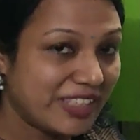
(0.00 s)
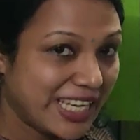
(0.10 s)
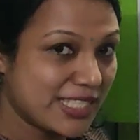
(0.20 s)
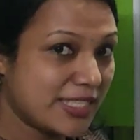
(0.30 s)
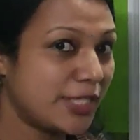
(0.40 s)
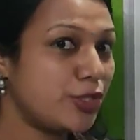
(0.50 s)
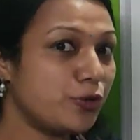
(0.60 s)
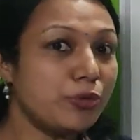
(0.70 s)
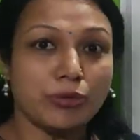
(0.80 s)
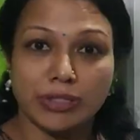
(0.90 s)
We can see
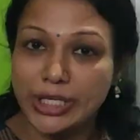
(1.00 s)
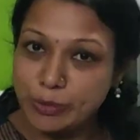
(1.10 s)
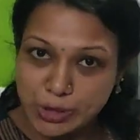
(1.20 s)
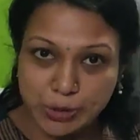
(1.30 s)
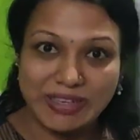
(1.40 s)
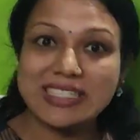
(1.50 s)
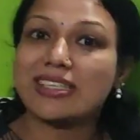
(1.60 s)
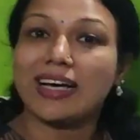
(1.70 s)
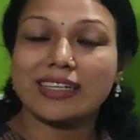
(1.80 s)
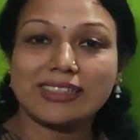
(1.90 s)
two individuals
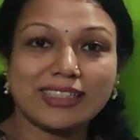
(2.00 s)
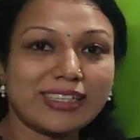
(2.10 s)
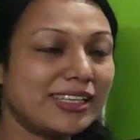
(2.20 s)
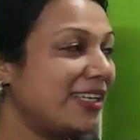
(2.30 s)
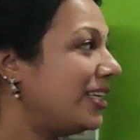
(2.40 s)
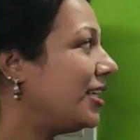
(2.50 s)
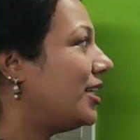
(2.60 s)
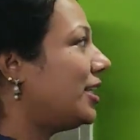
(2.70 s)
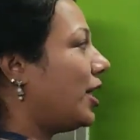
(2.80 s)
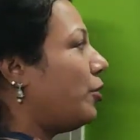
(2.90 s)
are there.
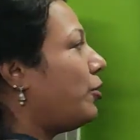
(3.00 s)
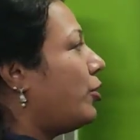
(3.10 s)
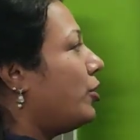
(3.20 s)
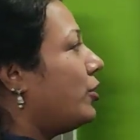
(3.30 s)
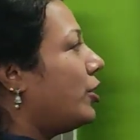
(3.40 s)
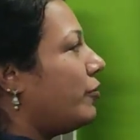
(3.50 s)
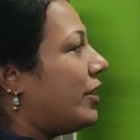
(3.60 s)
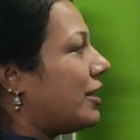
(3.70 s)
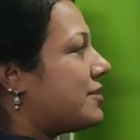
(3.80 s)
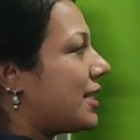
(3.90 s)
Now,
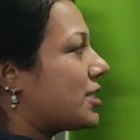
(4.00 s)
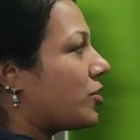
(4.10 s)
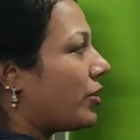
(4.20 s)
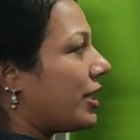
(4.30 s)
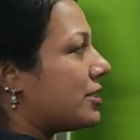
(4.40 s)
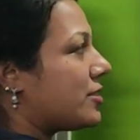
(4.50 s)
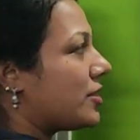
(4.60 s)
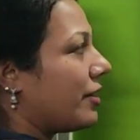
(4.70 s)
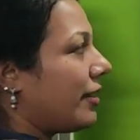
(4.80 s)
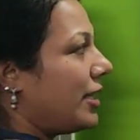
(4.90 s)
we have sex
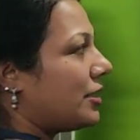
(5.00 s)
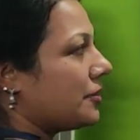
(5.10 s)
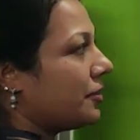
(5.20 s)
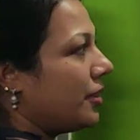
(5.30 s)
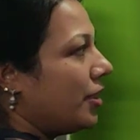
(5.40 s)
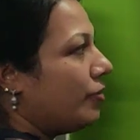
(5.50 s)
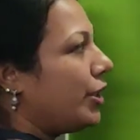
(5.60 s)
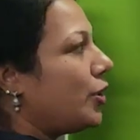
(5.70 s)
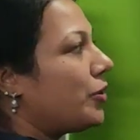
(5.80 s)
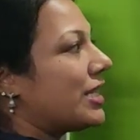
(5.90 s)
organs, right? When
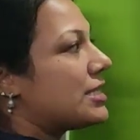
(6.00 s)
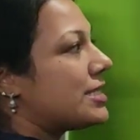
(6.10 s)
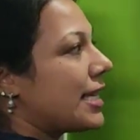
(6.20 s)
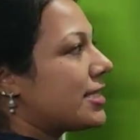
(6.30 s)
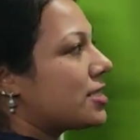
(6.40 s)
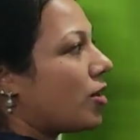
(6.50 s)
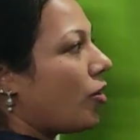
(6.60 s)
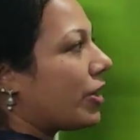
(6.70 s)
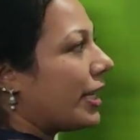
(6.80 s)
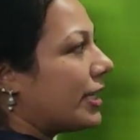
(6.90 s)
you look at sex
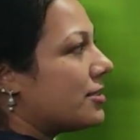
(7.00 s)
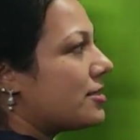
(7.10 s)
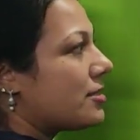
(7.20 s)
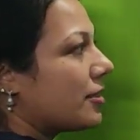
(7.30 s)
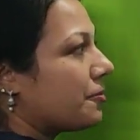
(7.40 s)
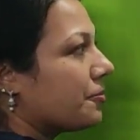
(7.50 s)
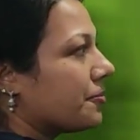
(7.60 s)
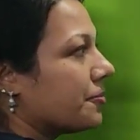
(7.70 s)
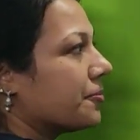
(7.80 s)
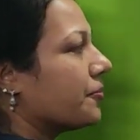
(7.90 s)
organs,
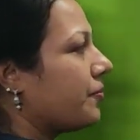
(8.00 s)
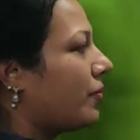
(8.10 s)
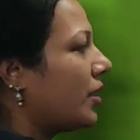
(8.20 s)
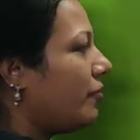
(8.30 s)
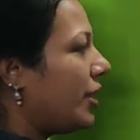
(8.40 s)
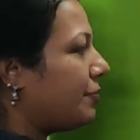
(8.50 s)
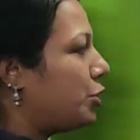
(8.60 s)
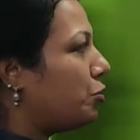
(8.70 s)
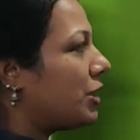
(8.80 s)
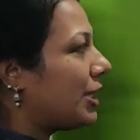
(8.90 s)
we have
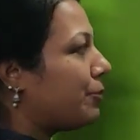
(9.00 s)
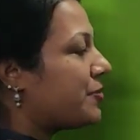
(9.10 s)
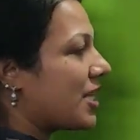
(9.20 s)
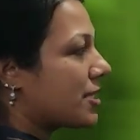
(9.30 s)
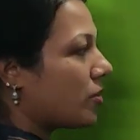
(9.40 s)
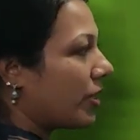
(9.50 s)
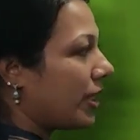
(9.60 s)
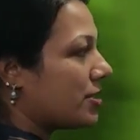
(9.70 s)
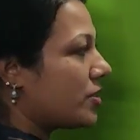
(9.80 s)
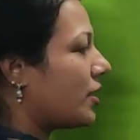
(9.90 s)
two types of sex
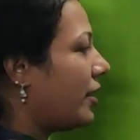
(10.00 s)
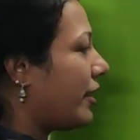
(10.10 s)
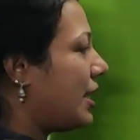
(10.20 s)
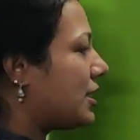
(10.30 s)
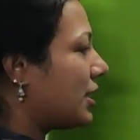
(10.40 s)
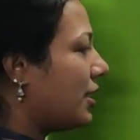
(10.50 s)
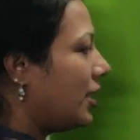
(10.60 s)
organs, right?